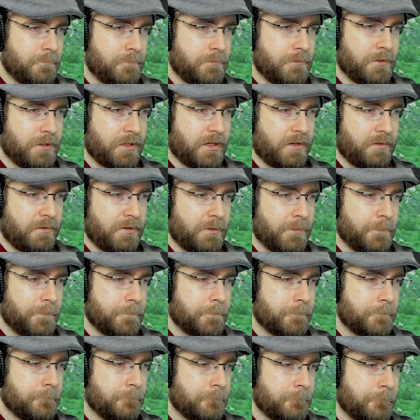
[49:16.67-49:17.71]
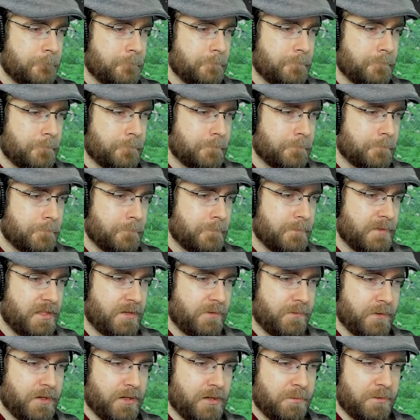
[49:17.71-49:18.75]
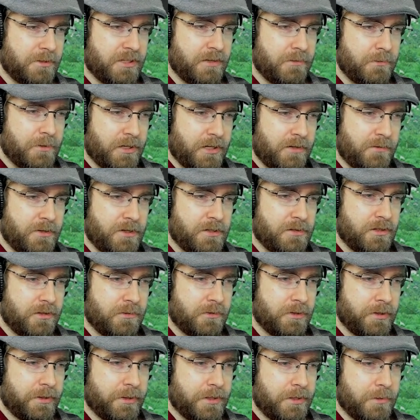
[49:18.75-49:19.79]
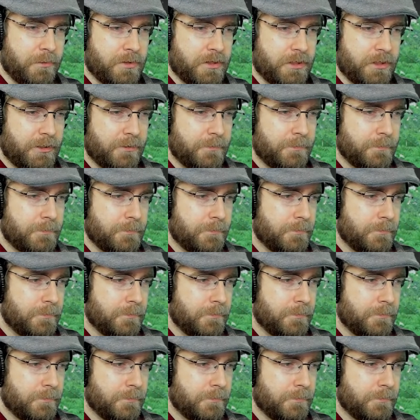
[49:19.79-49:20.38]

Whatever. They're free to believe whatever drivel they want.